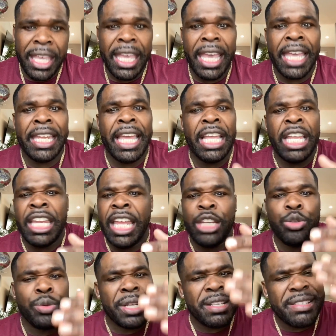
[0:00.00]
and they
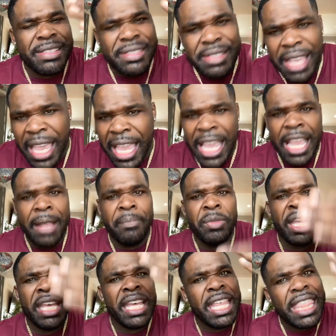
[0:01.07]
do the same
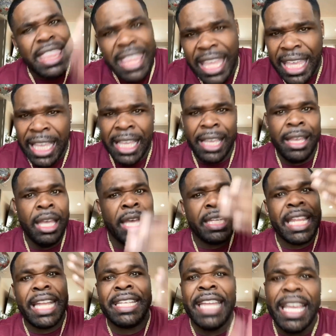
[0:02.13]
thing
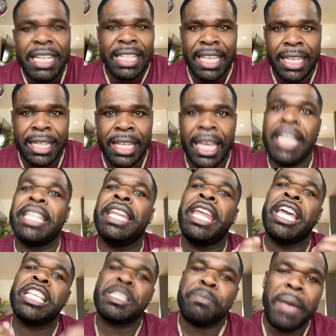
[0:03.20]
that they did, and then they
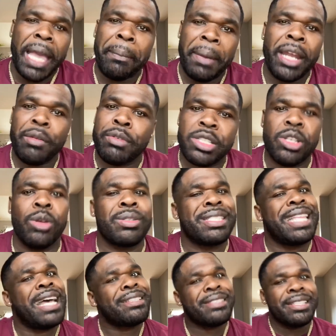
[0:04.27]
expect better results.
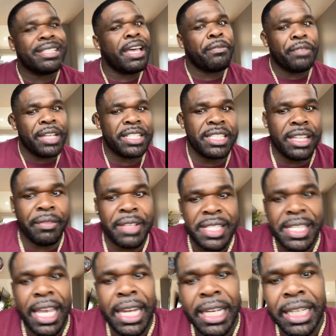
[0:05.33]
That's the definition of
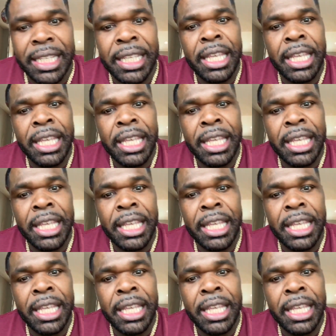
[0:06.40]
insanity.